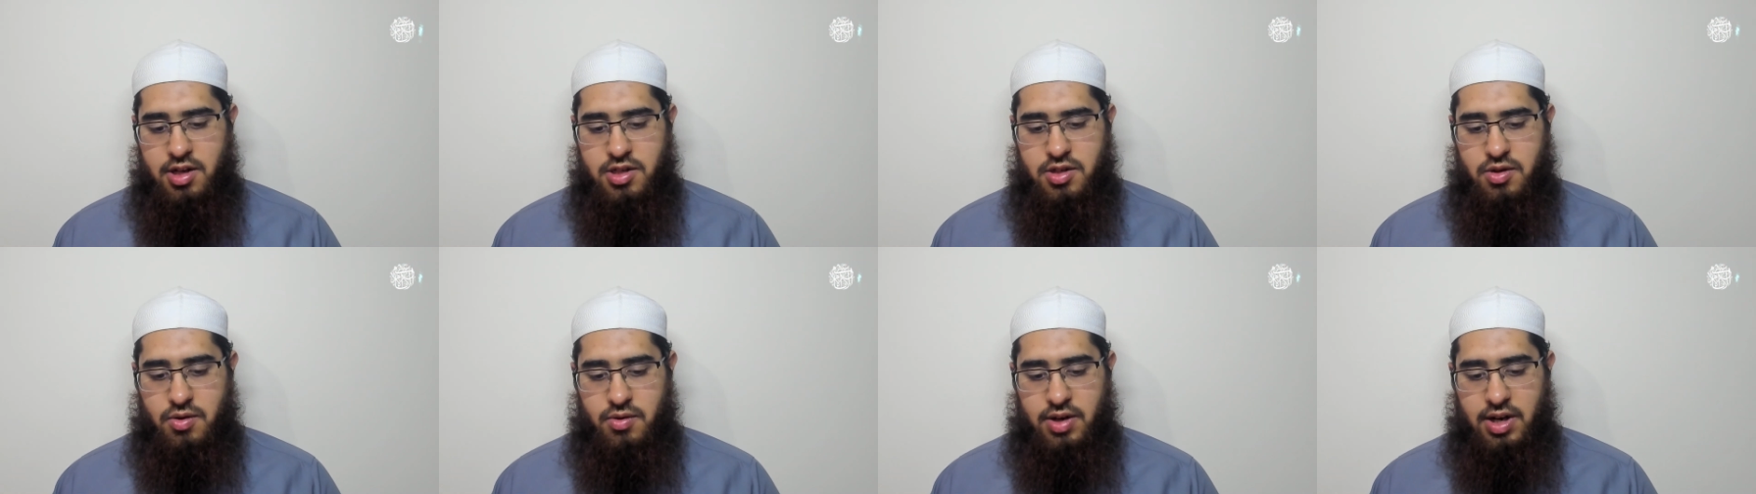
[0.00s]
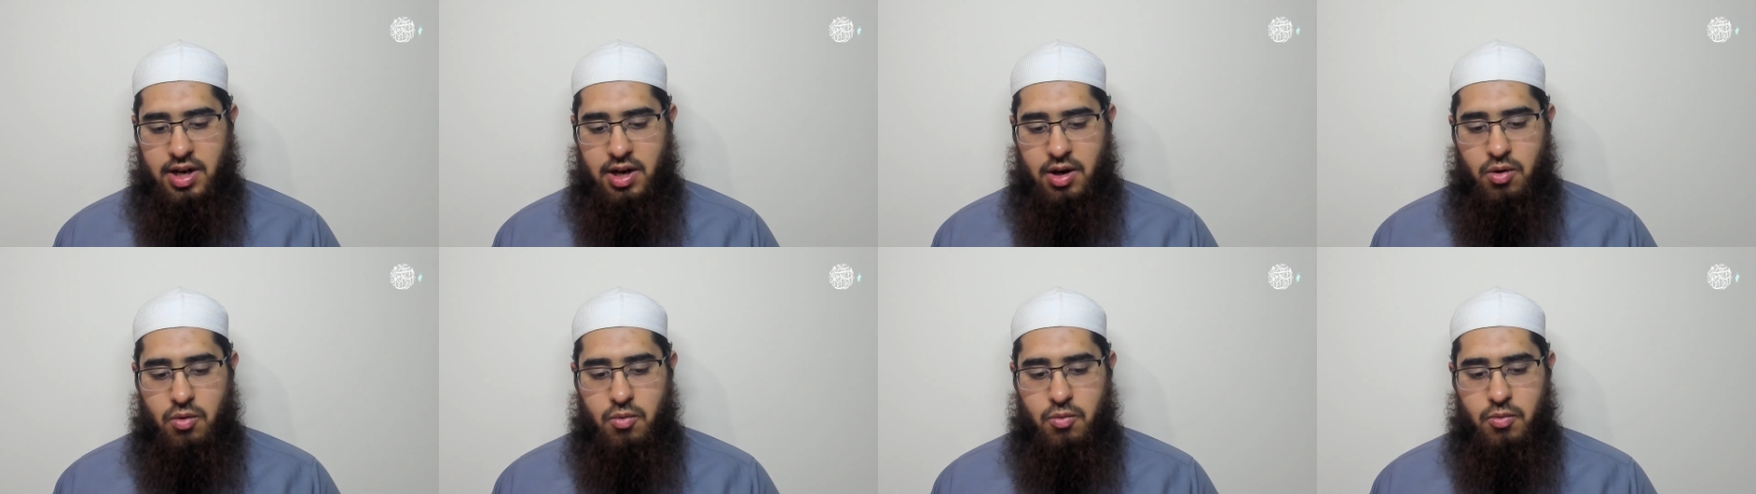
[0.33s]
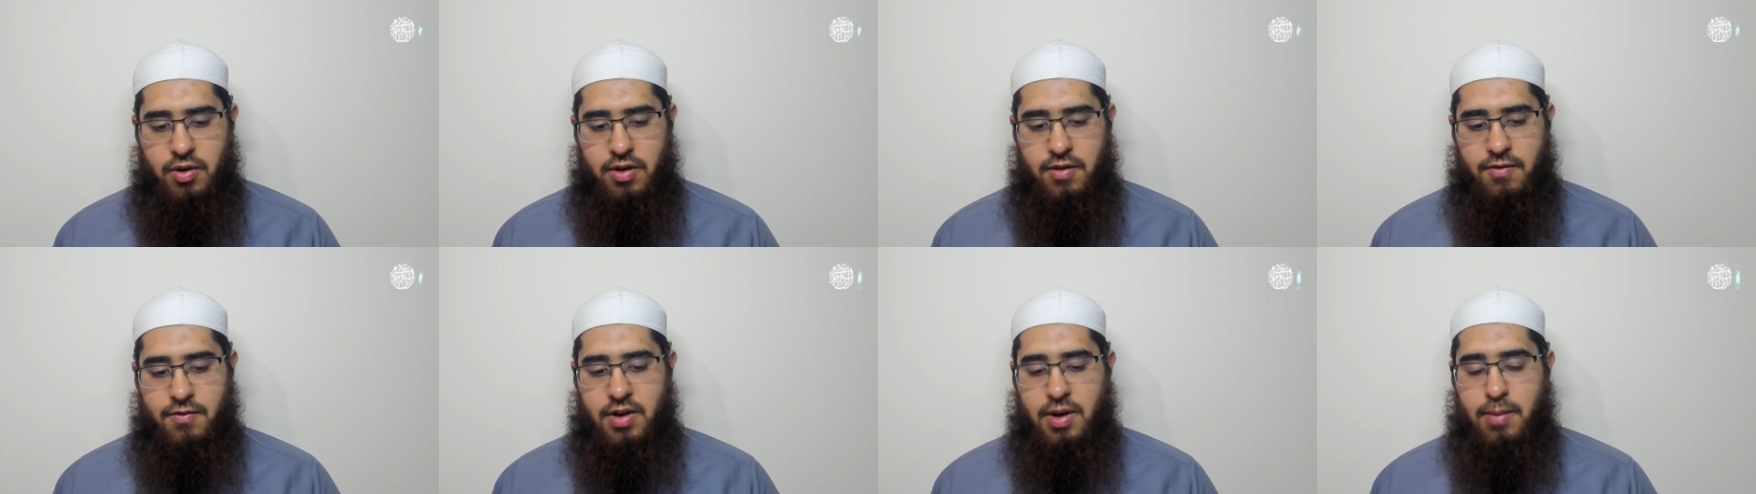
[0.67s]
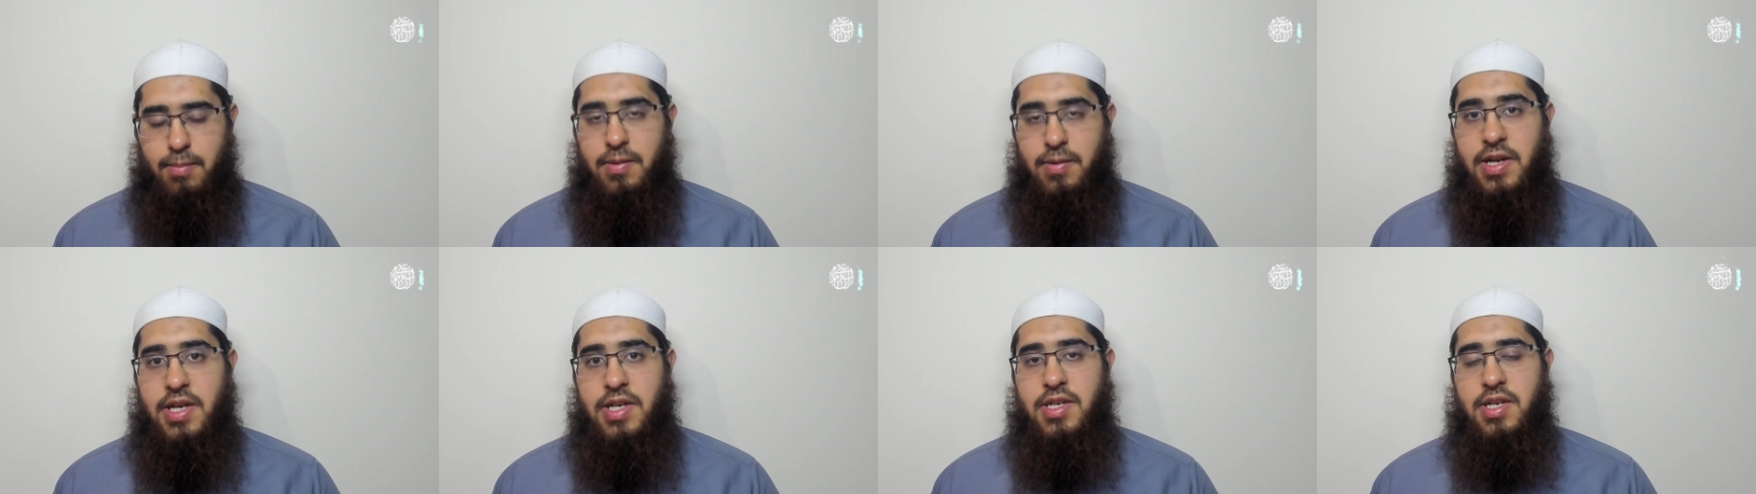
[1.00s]
So now we've
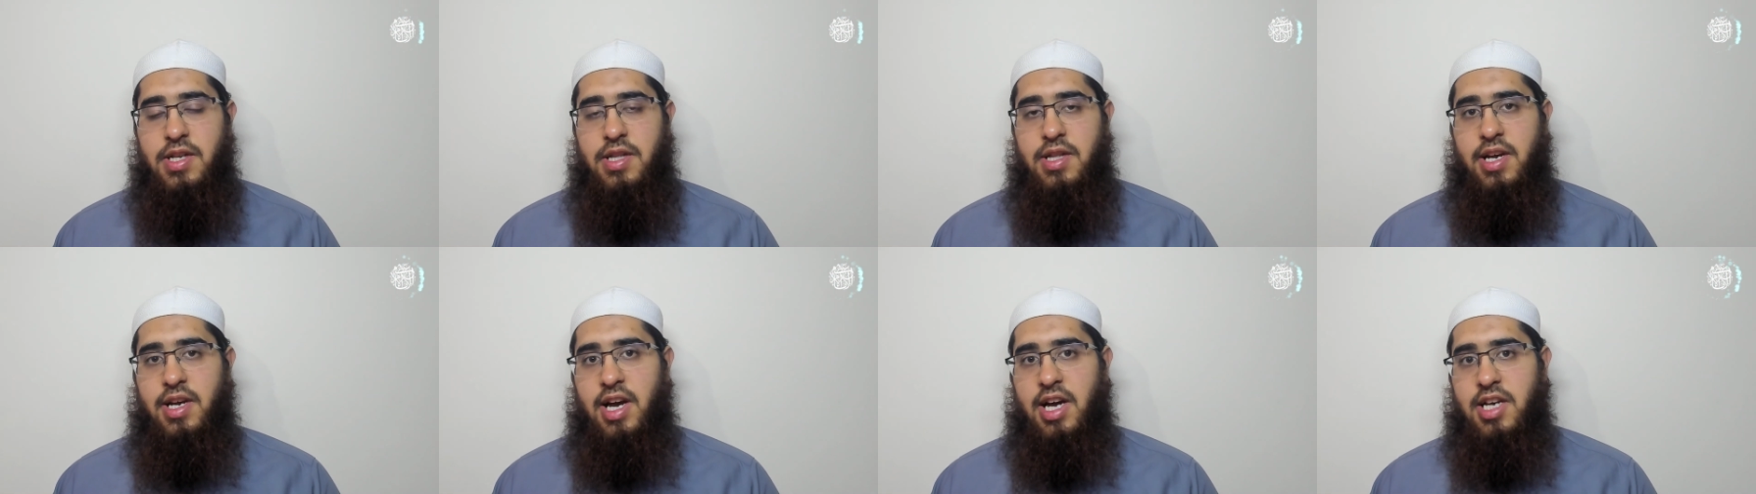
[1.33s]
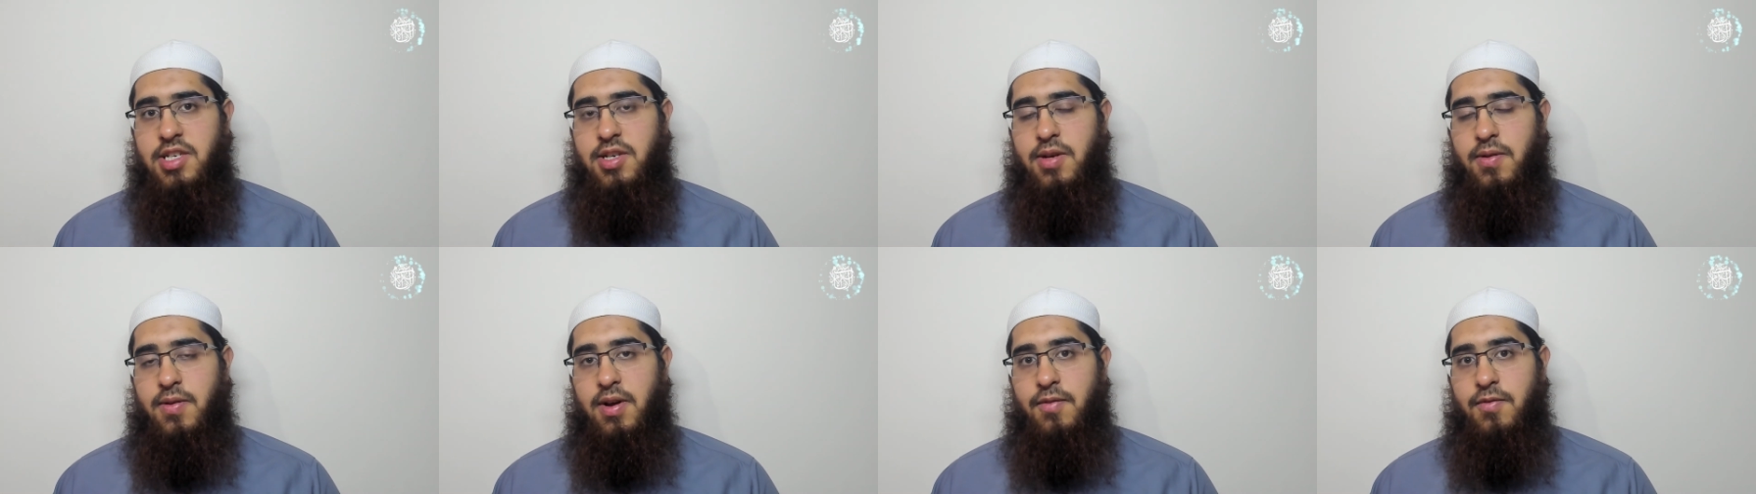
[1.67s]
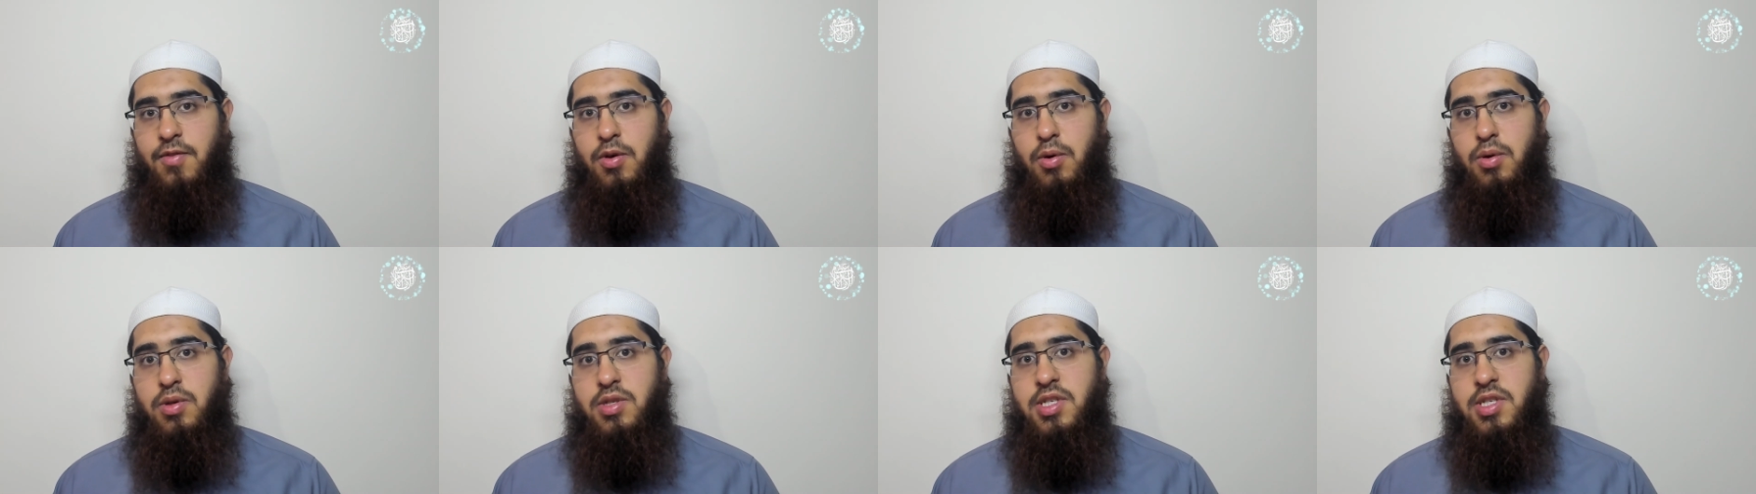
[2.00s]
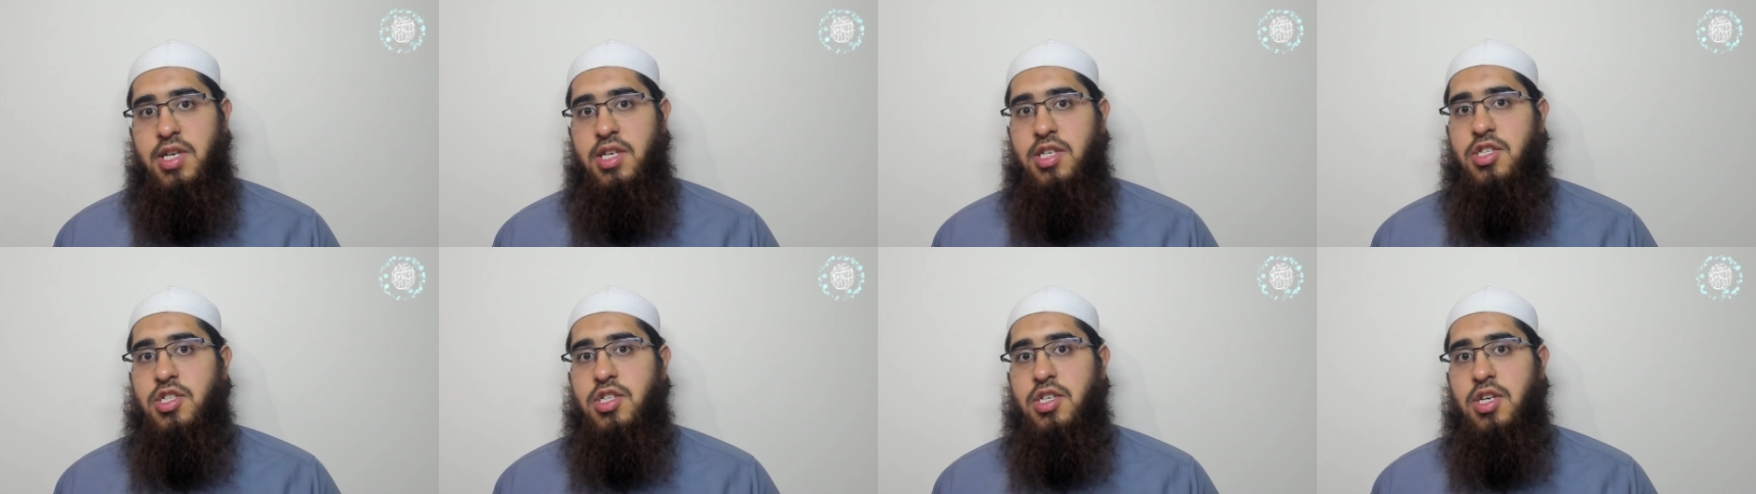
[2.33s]
completed the category of
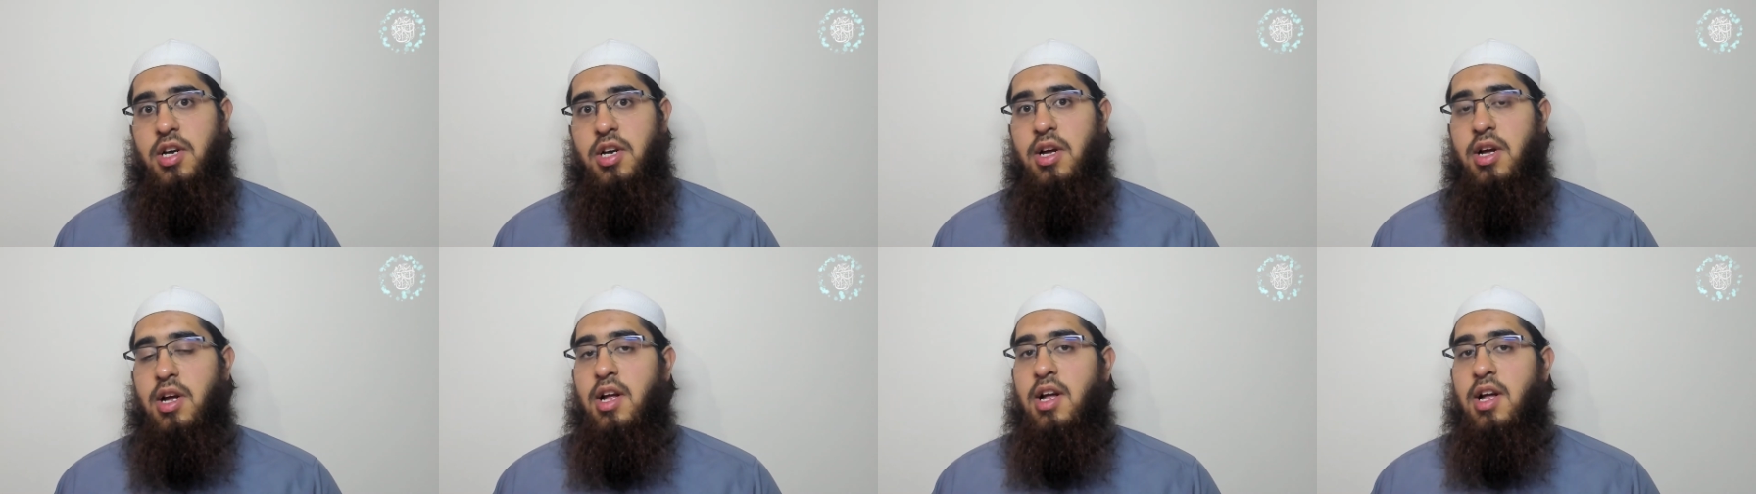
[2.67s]
usage,